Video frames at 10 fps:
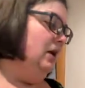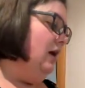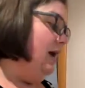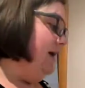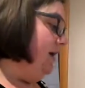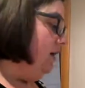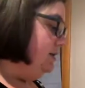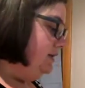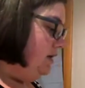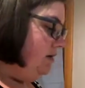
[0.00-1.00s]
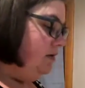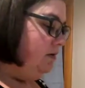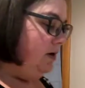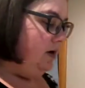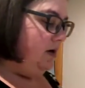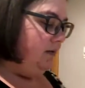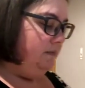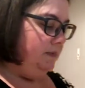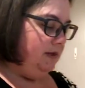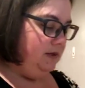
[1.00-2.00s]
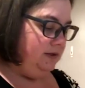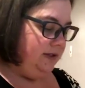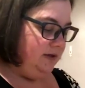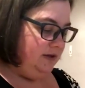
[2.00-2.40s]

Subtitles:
I also clear